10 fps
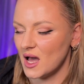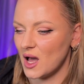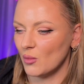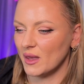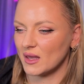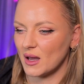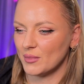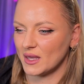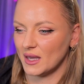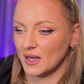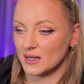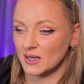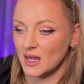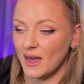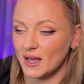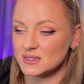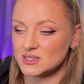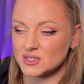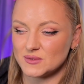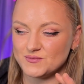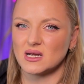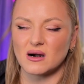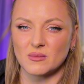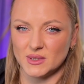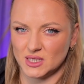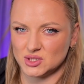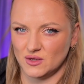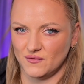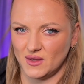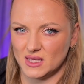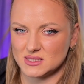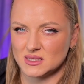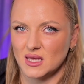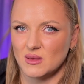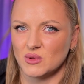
how makeup can add harmony to your face.